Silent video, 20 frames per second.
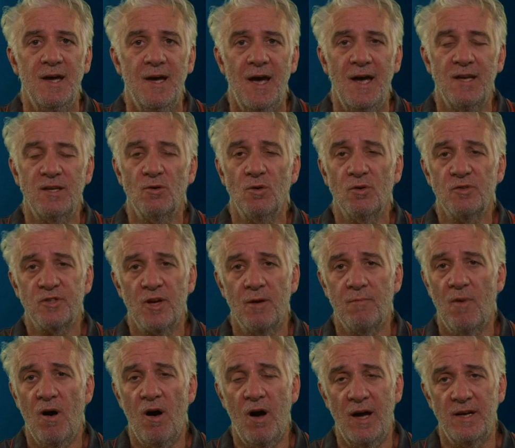And you also
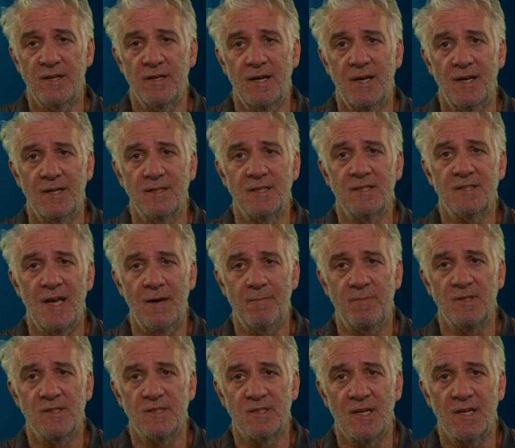might, and this
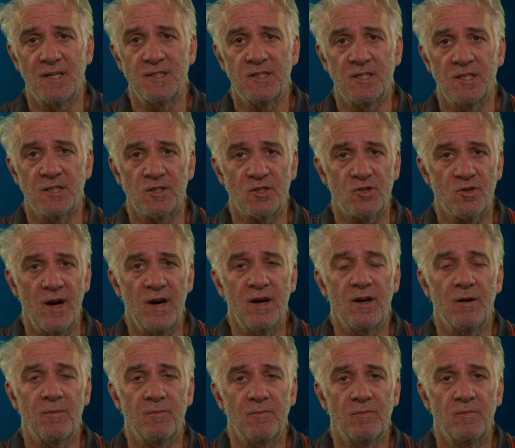happens at least in
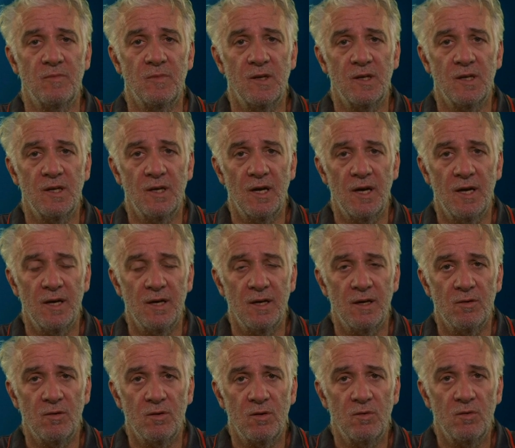Australia,
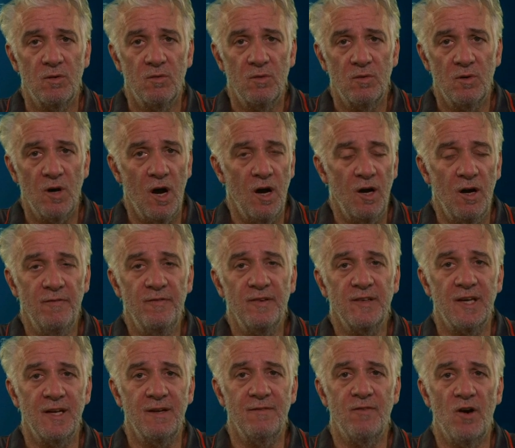I often
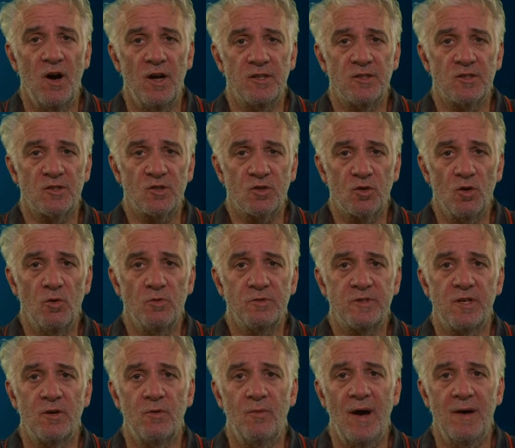get invited to schools
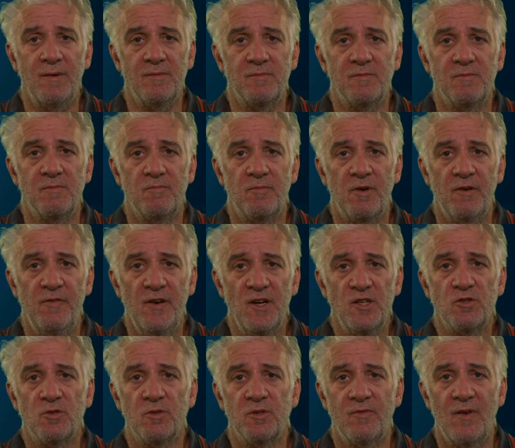to run
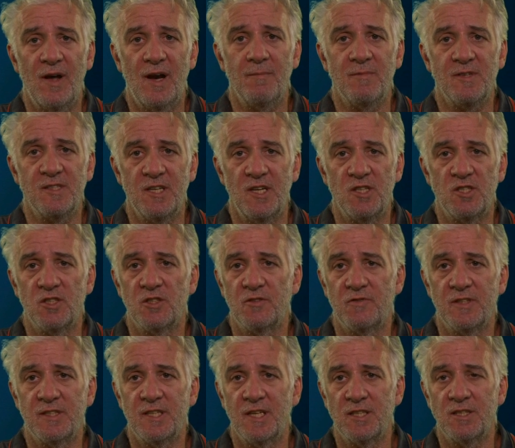professional development sessions
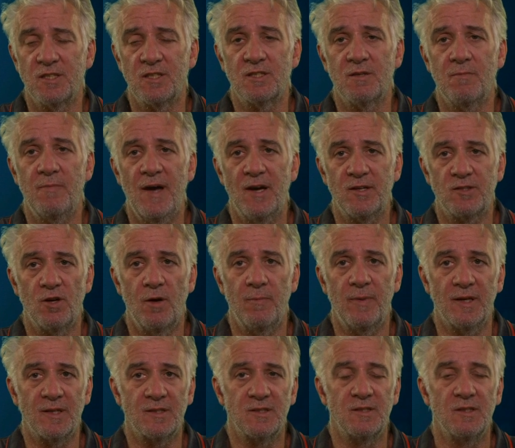for teachers about
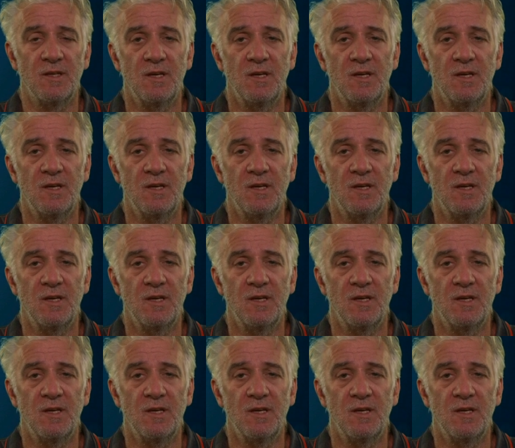topics.